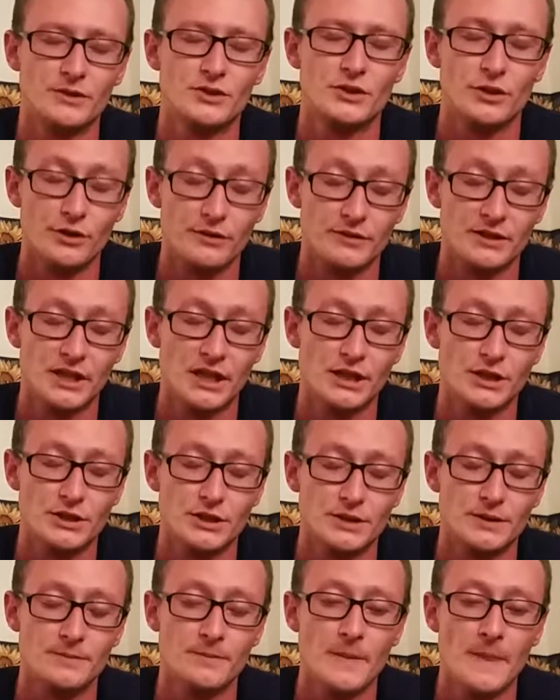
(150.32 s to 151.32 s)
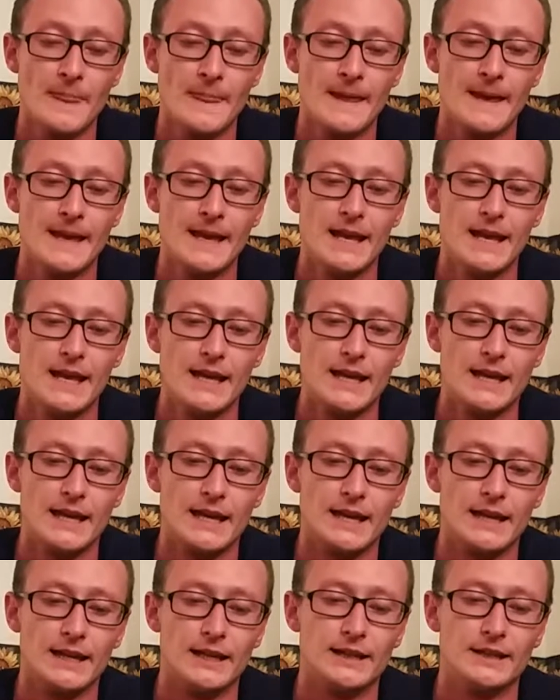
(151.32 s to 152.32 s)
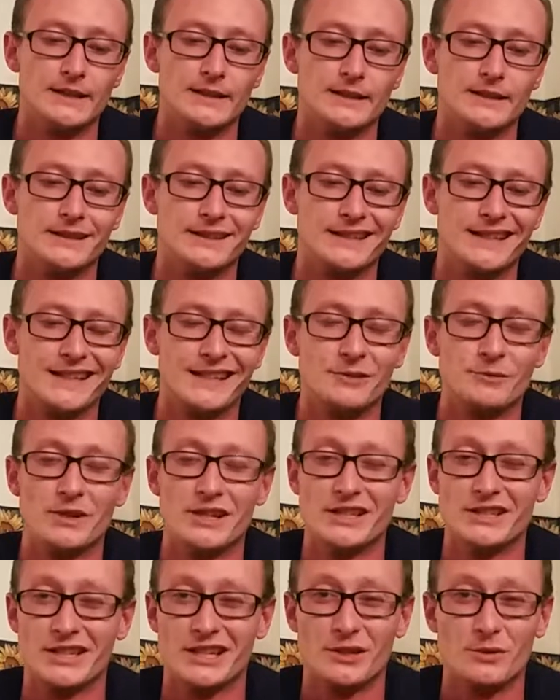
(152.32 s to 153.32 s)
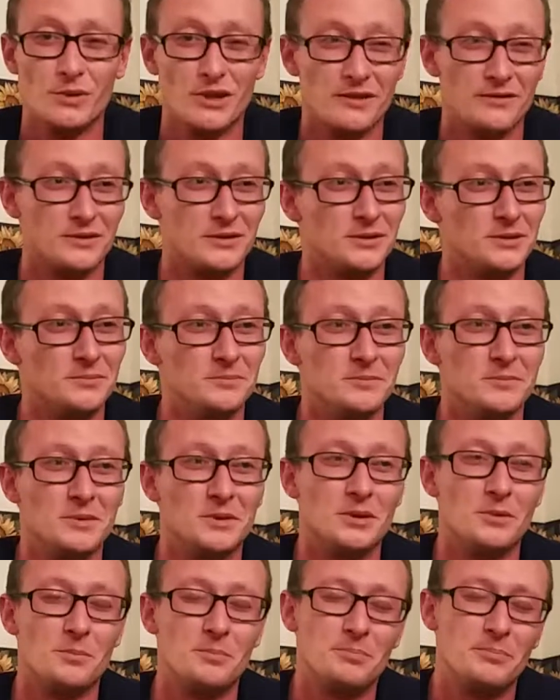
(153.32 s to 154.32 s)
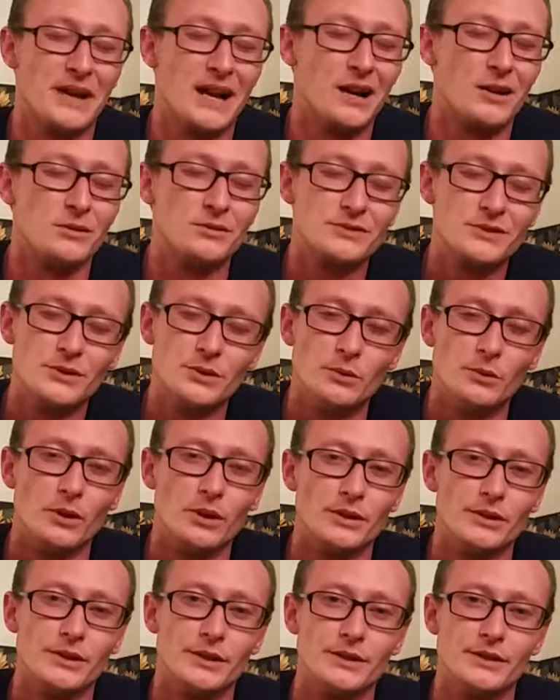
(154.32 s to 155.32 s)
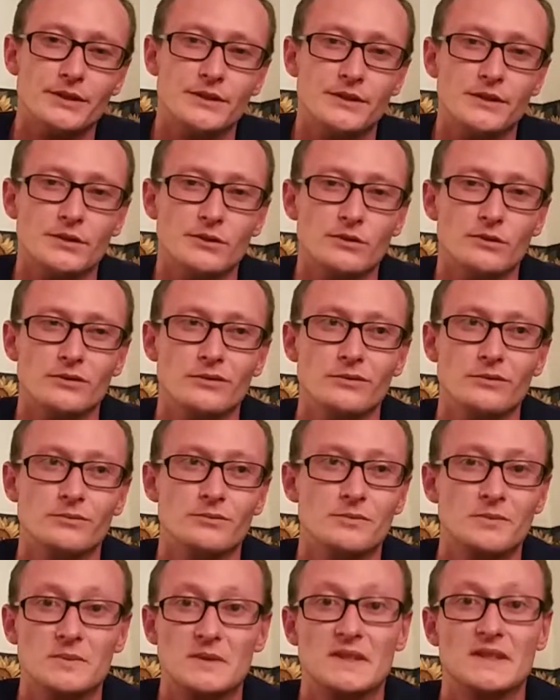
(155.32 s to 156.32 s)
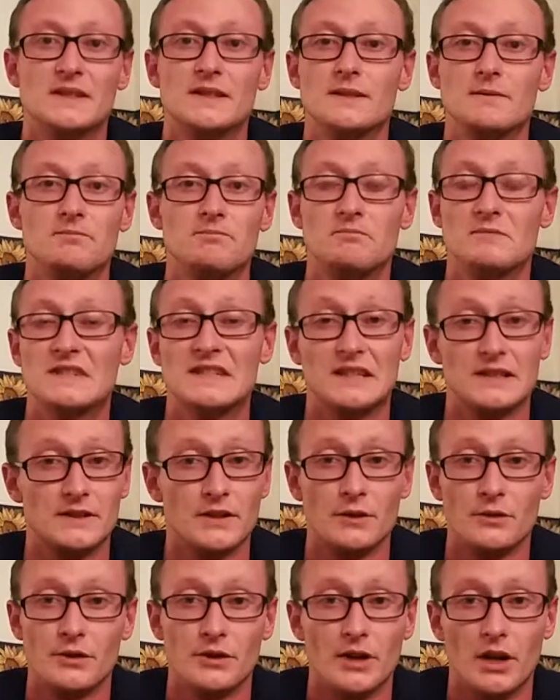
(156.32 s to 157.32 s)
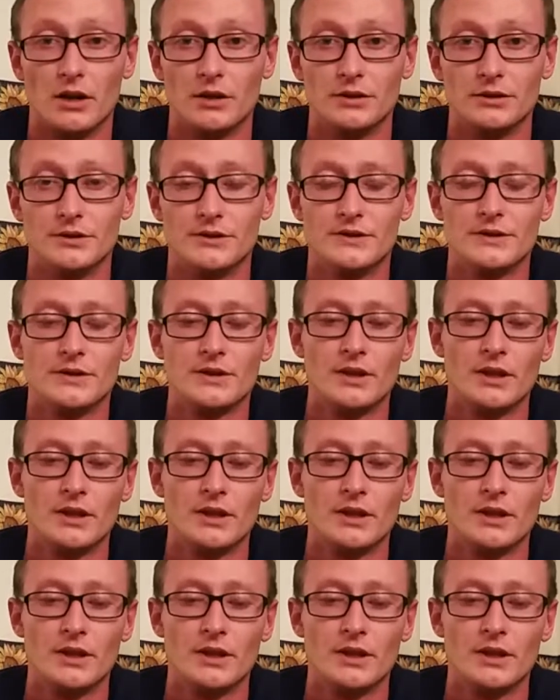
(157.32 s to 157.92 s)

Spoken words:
certification, and they can range anywhere from about $200 to $600.